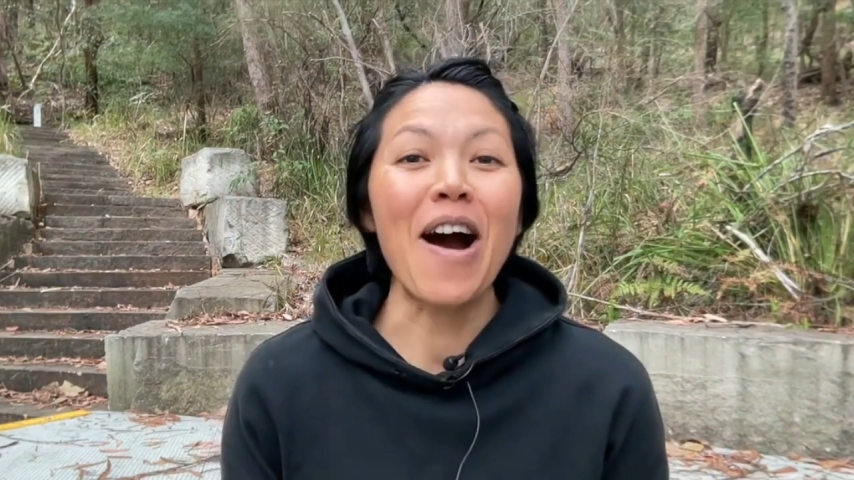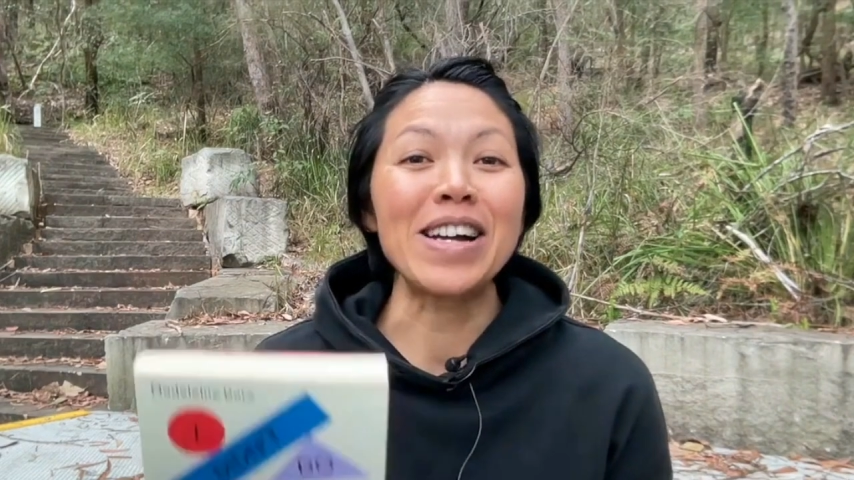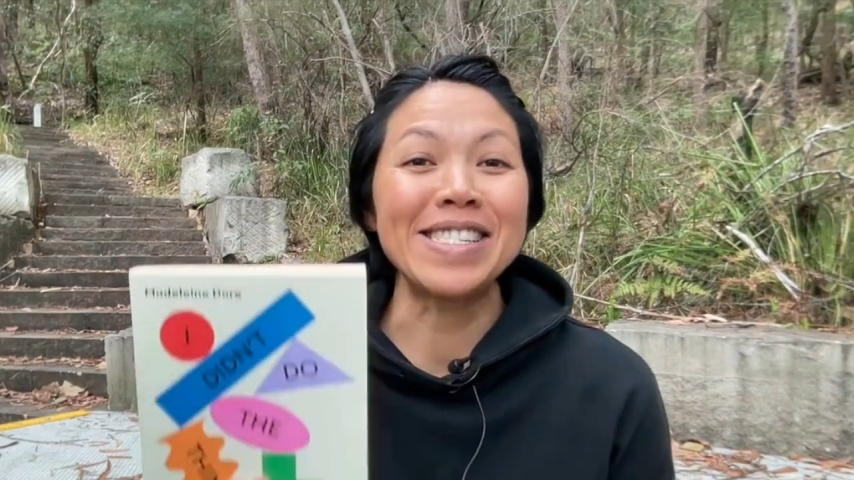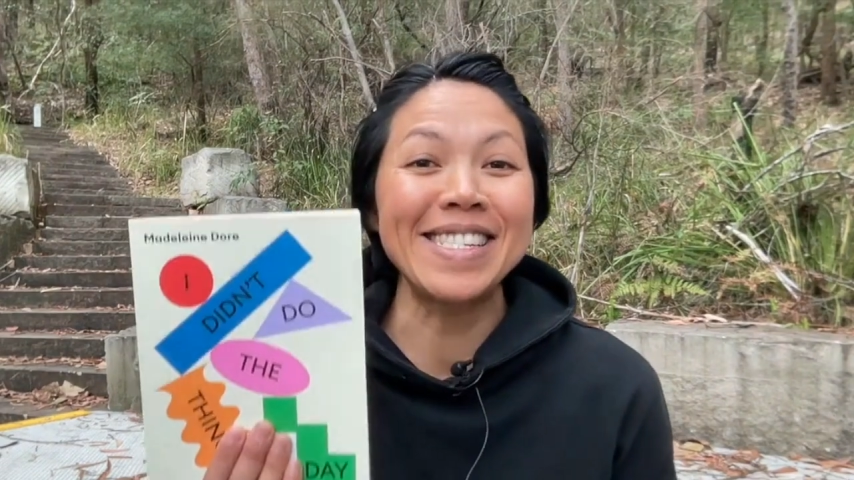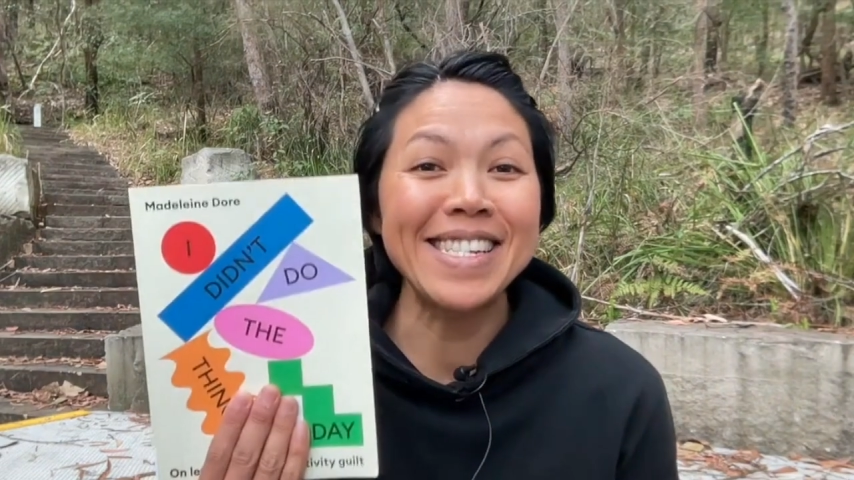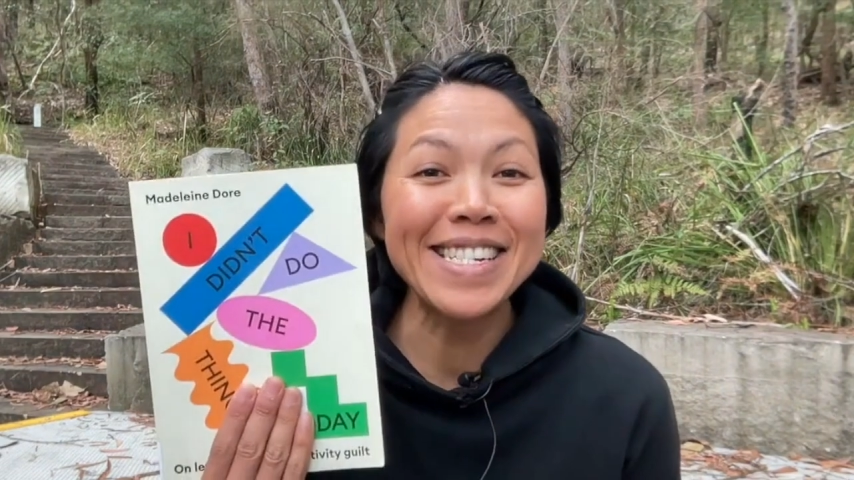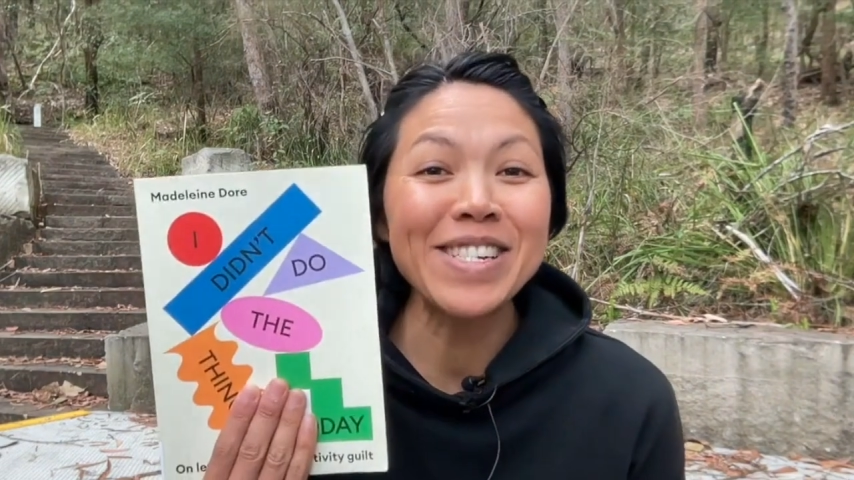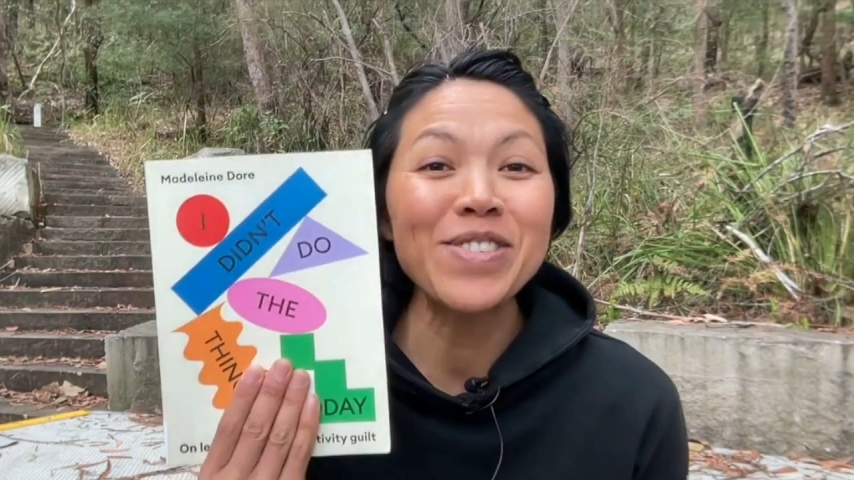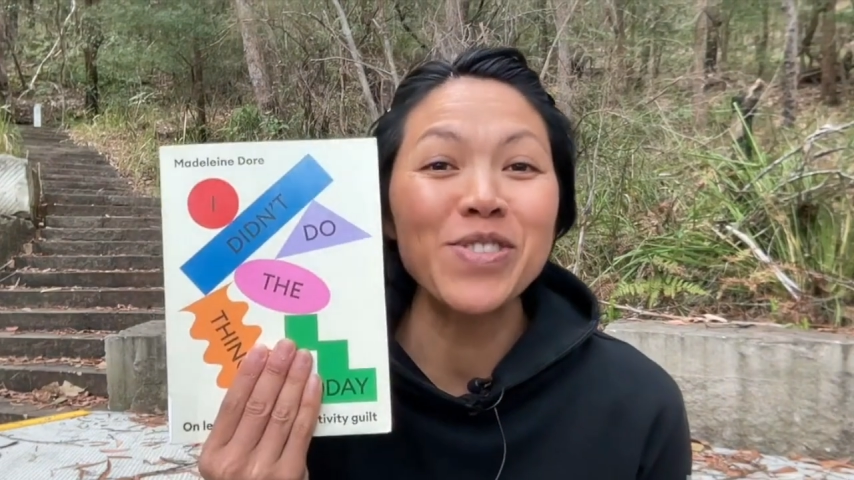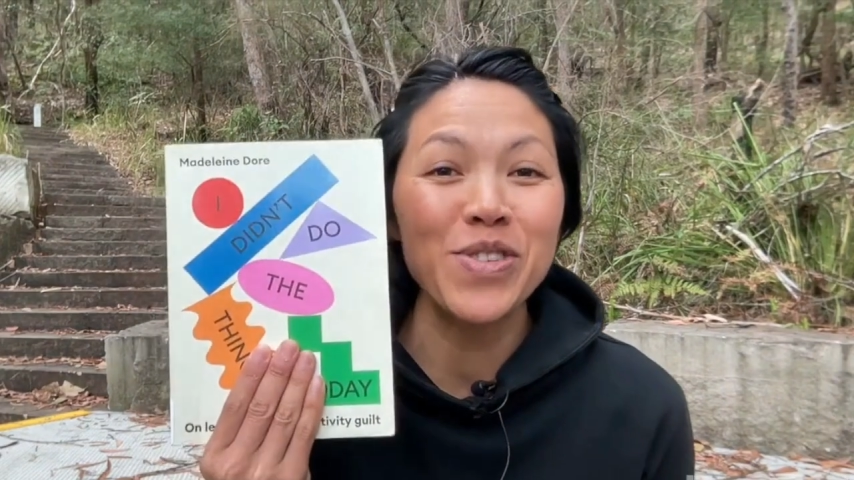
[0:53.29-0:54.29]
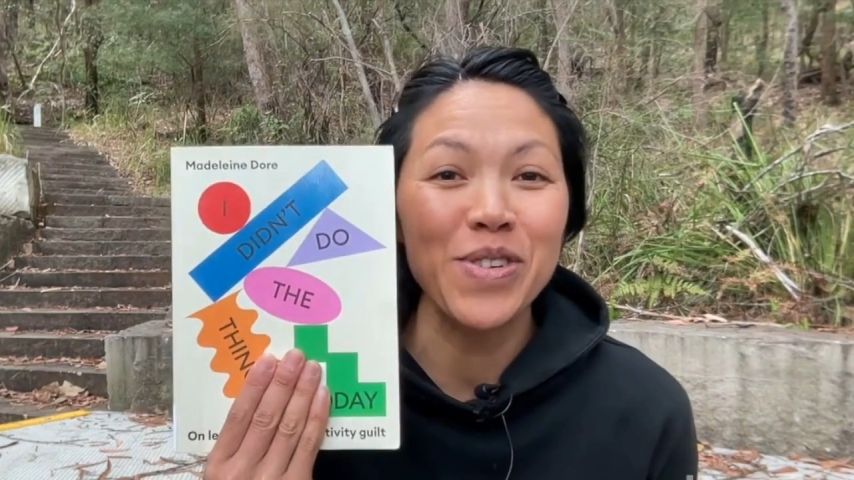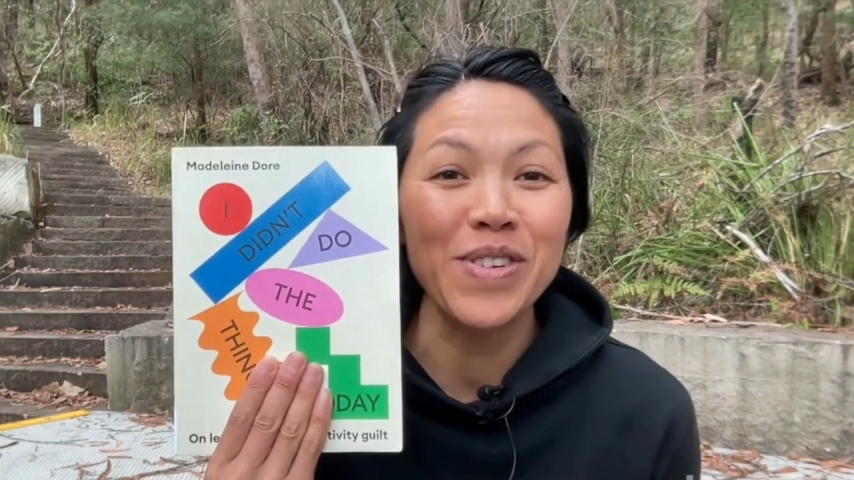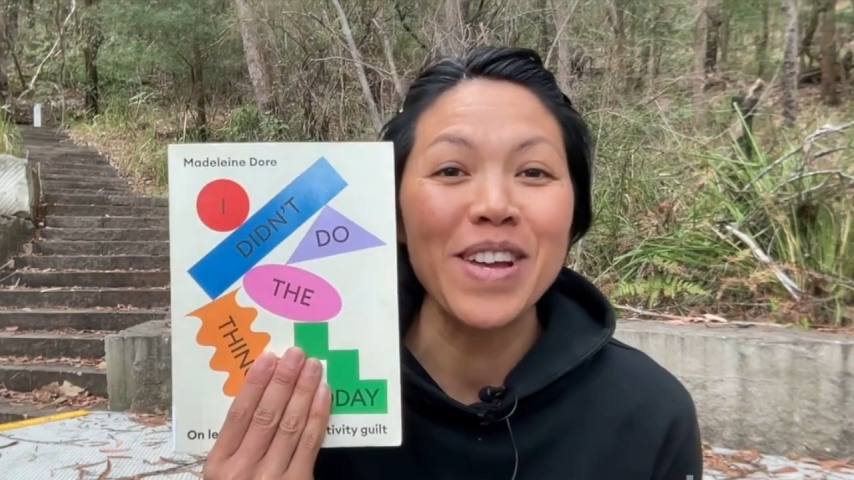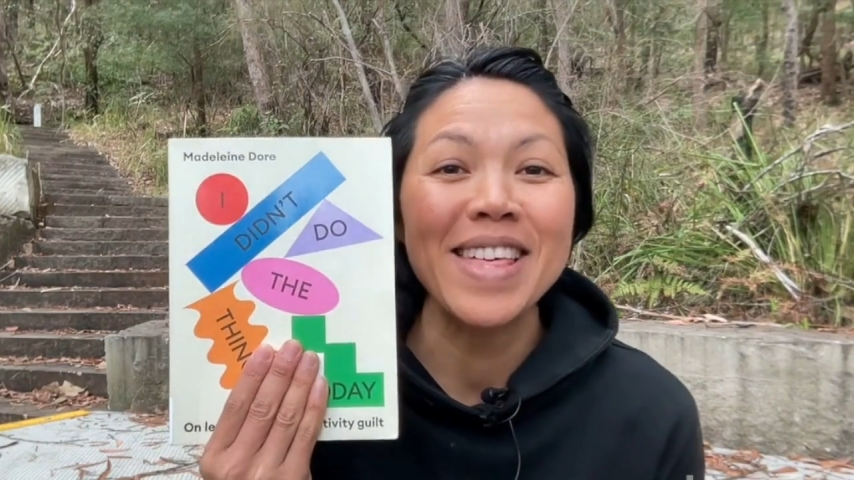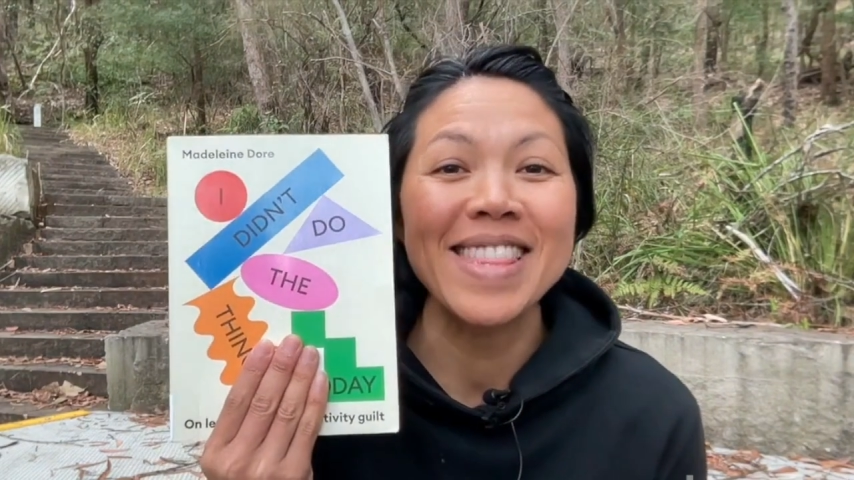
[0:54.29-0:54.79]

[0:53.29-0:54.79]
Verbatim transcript: I Didn't Do